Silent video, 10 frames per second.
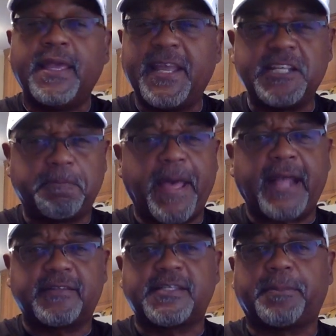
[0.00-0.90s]
And it's
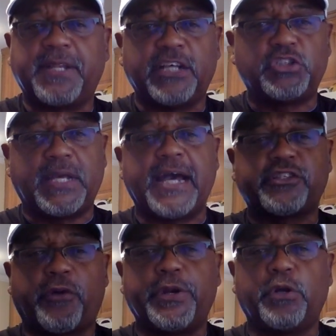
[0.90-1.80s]
back to something, as you
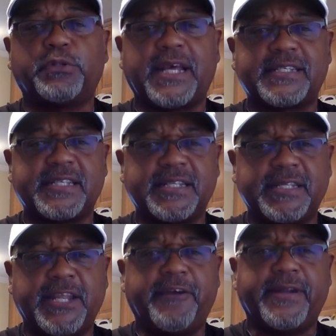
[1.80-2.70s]
guys already know, that's
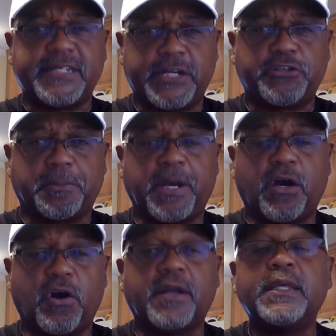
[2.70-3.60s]
near and dear to my
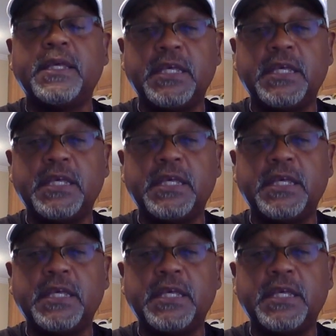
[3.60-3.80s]
heart.